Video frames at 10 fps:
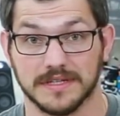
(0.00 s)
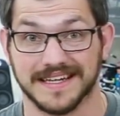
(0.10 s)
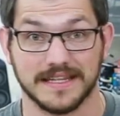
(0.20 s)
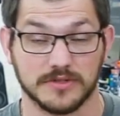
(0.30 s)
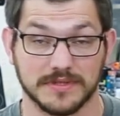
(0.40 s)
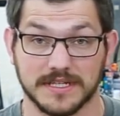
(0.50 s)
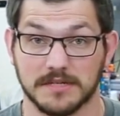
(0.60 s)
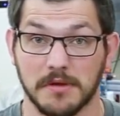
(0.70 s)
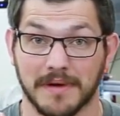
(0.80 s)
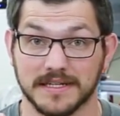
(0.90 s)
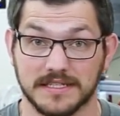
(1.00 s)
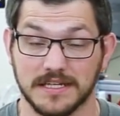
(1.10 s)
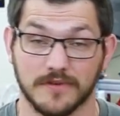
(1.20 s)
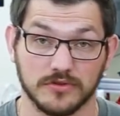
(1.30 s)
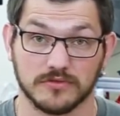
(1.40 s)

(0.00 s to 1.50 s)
Again, this was sent to me by Tevo